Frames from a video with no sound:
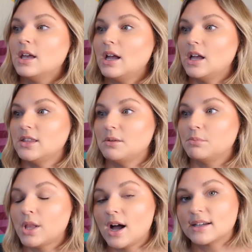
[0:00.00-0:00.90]
and then
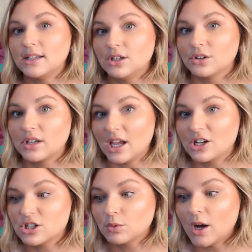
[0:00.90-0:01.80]
blocking your
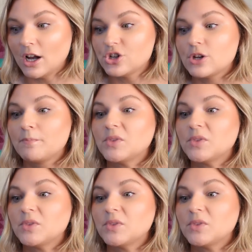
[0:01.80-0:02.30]
gauge swatch